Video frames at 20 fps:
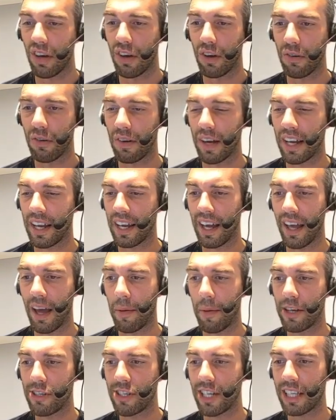So I
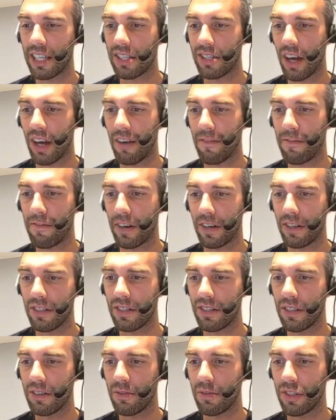managed to get this off
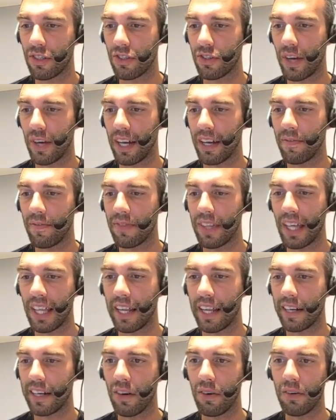first, which is great.
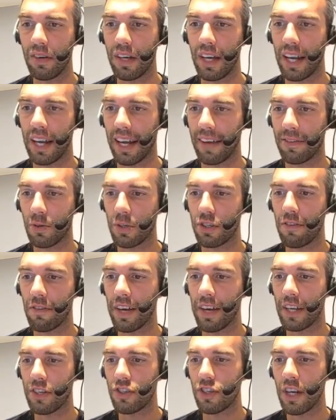They let it go, and I got
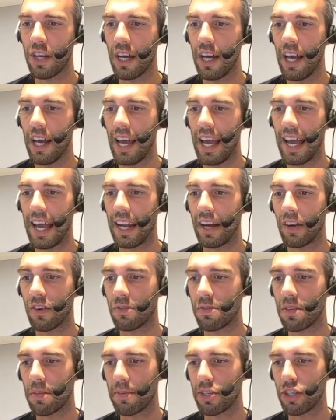switch advantage, and
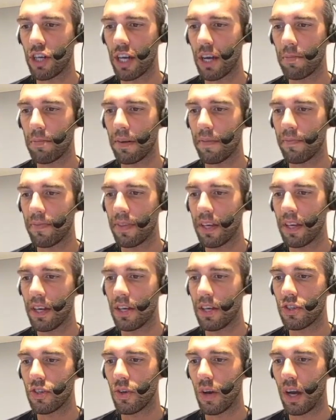now comes the Machamp.
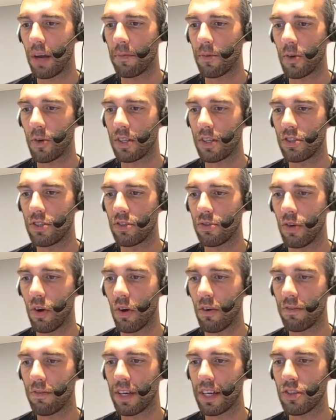So I'm going
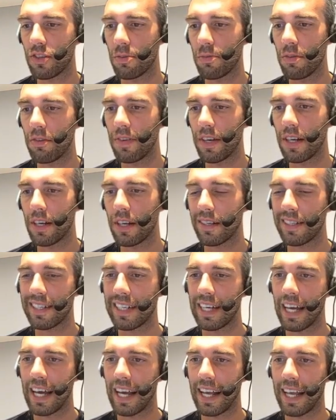to hopefully get to a move
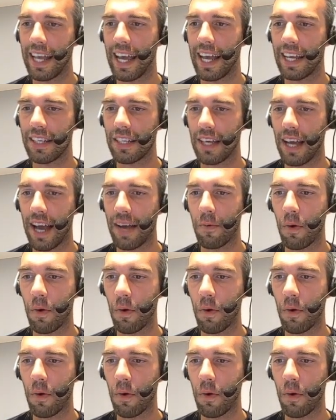here. I can't.